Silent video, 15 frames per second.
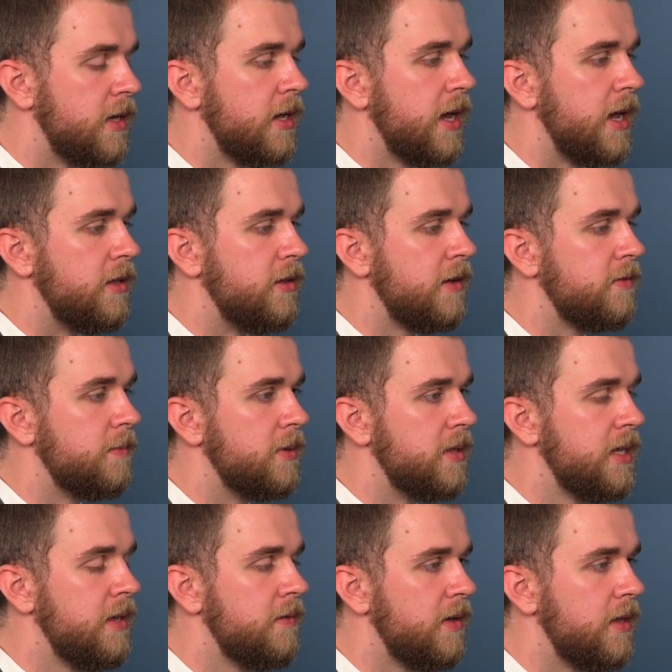And you have to
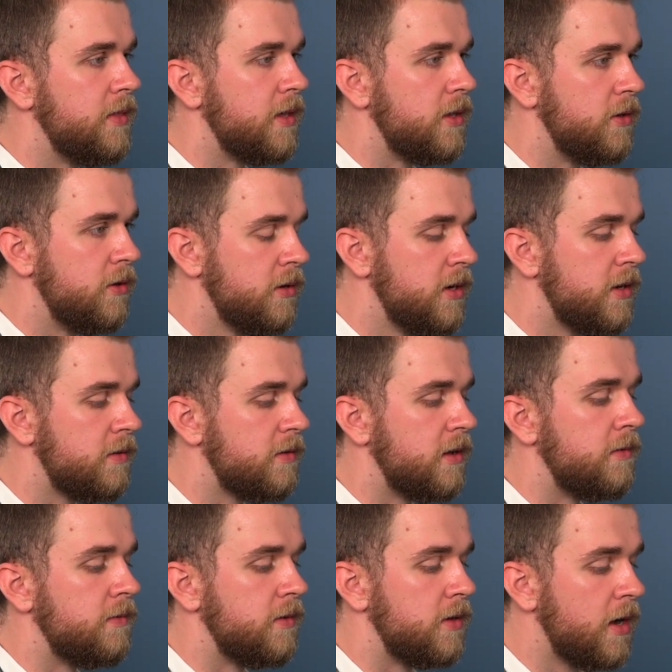believe in the goodness
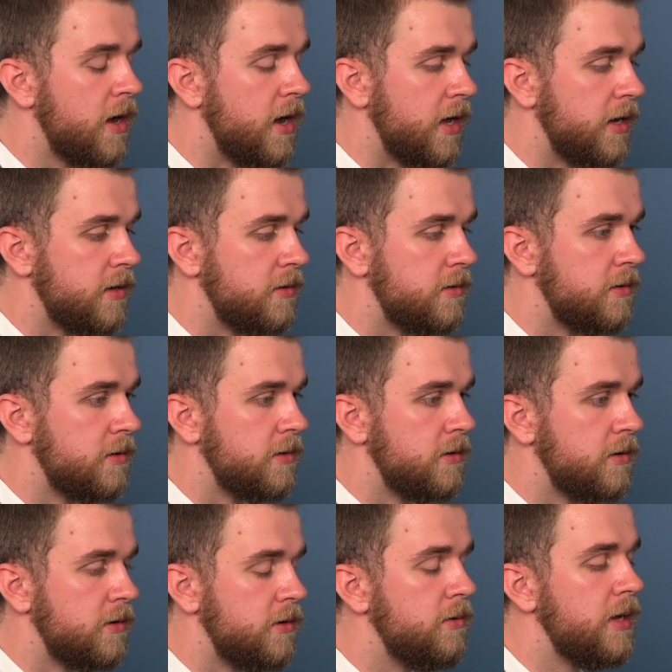of God,
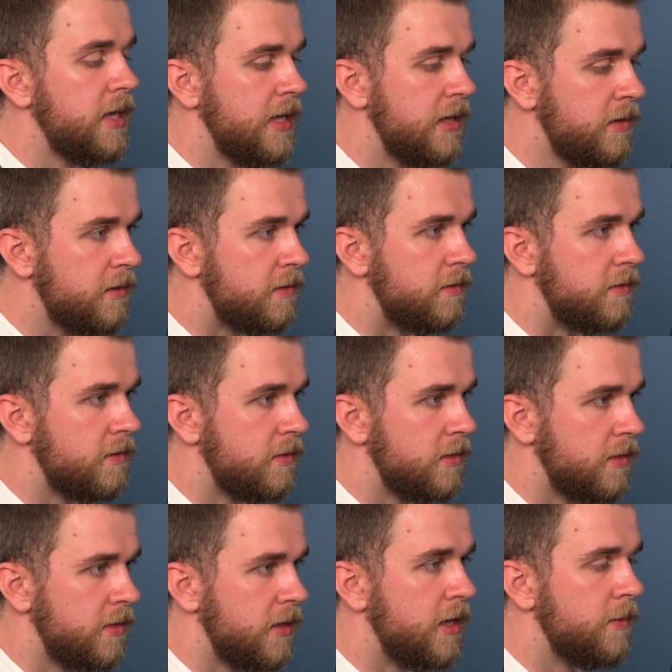who is
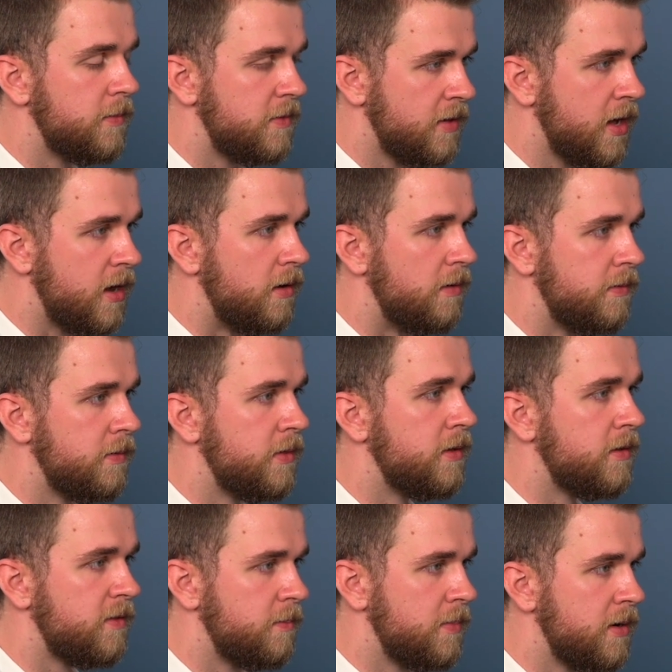himself the
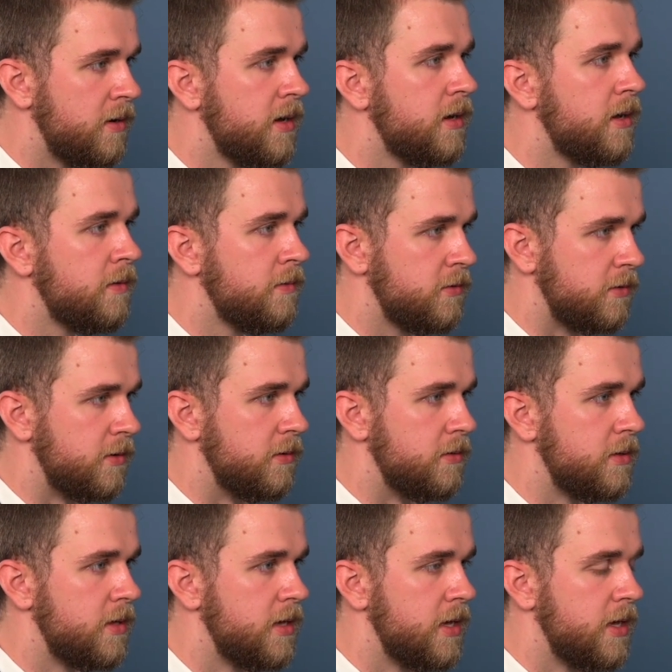spirit of truth.